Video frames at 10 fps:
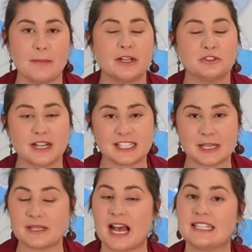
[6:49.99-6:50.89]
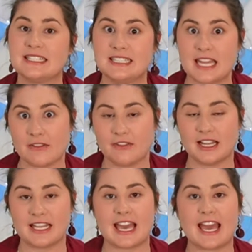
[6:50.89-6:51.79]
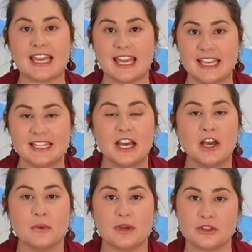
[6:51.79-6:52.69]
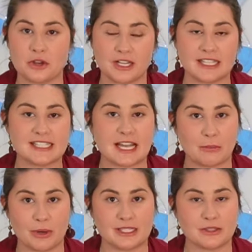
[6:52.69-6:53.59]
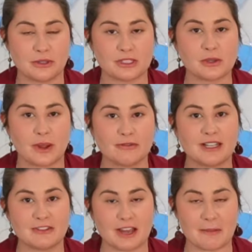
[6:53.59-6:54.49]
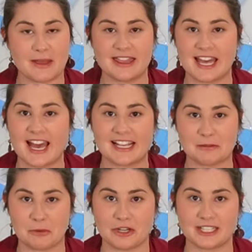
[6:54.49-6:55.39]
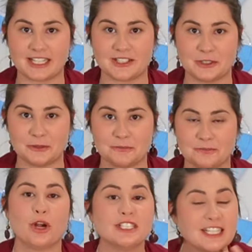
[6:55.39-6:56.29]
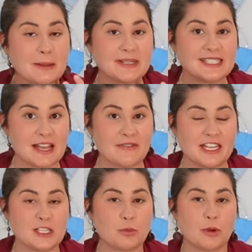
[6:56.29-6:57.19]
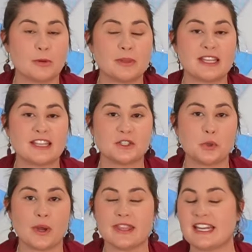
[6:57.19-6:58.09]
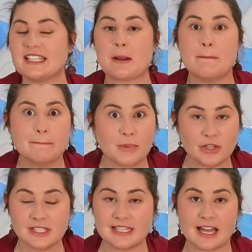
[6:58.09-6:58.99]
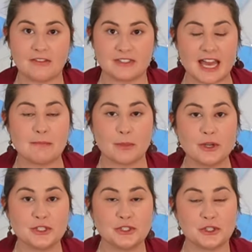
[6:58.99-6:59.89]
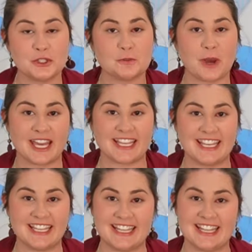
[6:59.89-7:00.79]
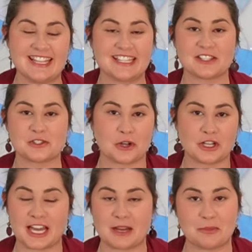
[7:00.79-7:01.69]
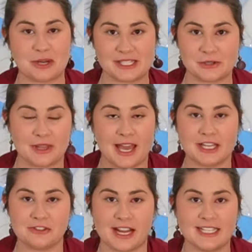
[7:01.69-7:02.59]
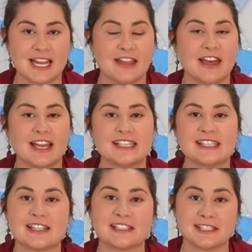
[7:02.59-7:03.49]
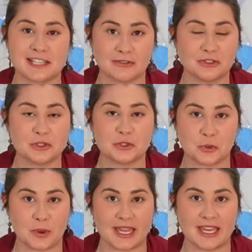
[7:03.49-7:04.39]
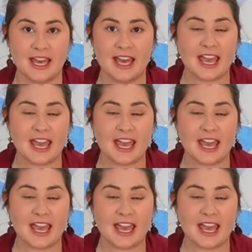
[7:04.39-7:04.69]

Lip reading: But dress ups are definitely a hit with toddlers and preschoolers, so I really recommend that as a project too. Project number 7 is probably the toy that is most loved and most used by a kid in this toddler and preschooler age range, and that is stuffed toy.